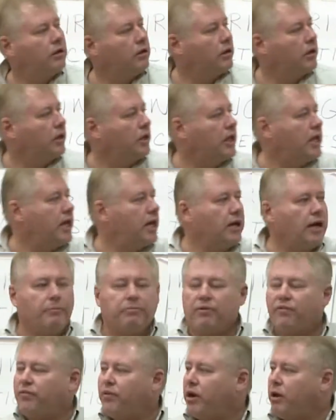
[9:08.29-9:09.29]
cleaning up the
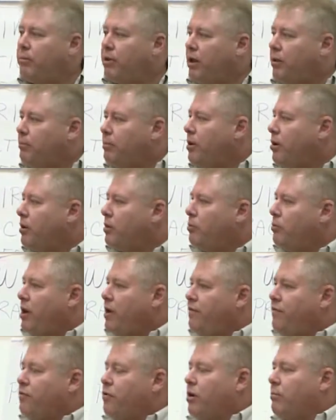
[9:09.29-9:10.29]
fundamental part of the
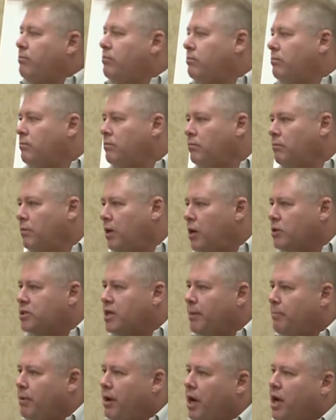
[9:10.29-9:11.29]
waveform. How's
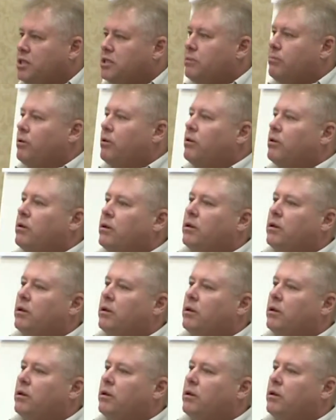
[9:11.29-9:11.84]
that possible?